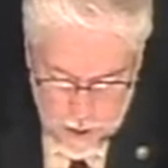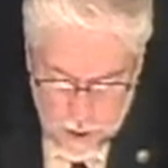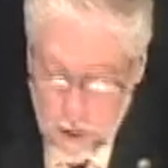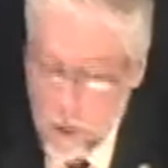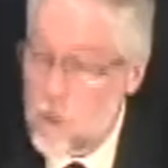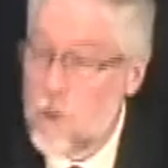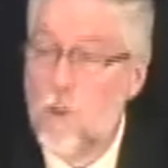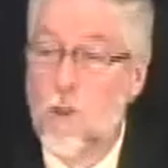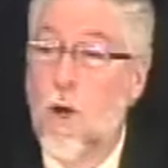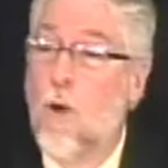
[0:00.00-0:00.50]

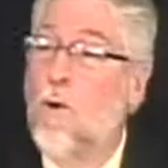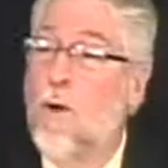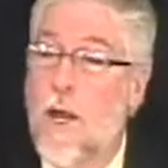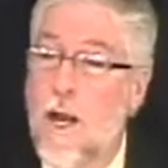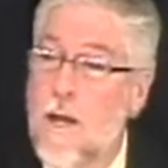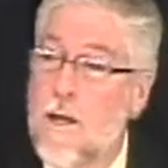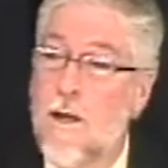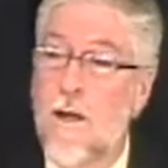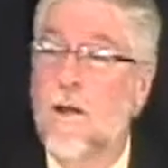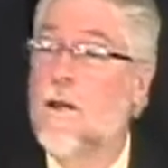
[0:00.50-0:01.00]
Jews don't
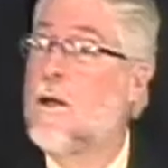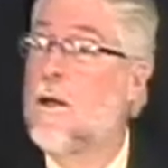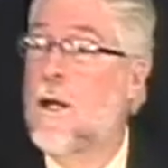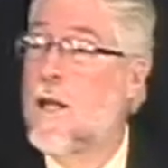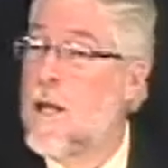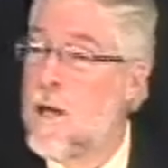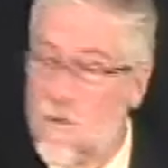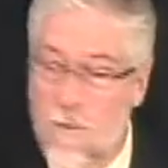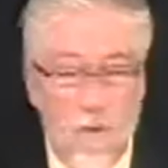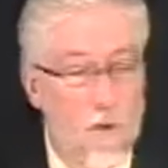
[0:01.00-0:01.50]
eat
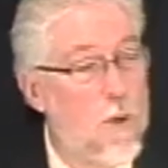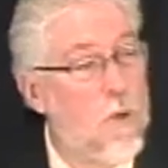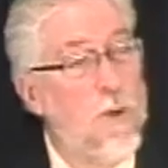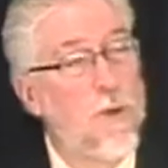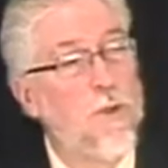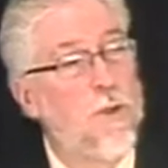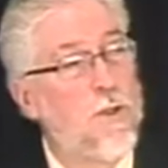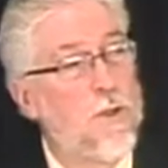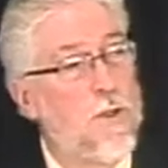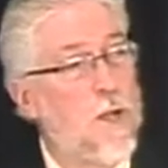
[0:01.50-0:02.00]
unclean
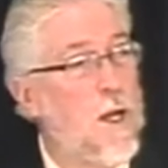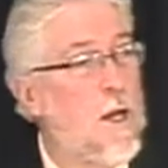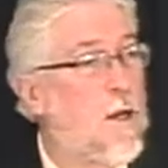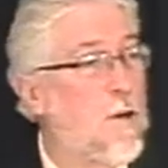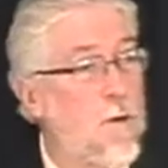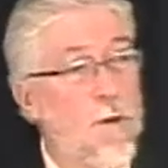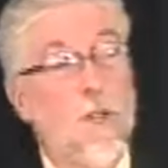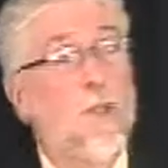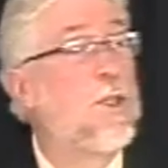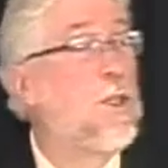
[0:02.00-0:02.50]
foods, the
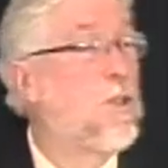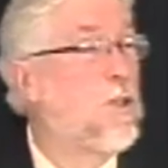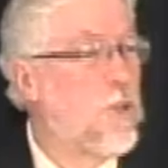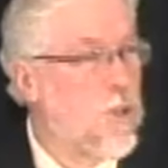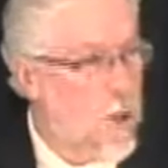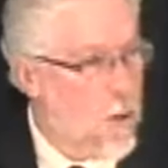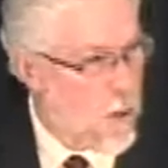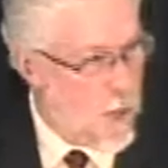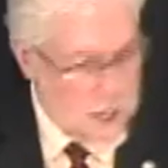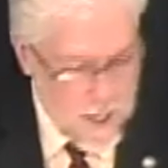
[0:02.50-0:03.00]
Christians
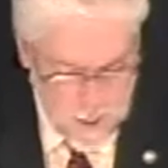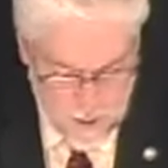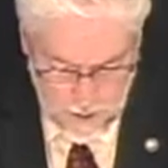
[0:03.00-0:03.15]
don't eat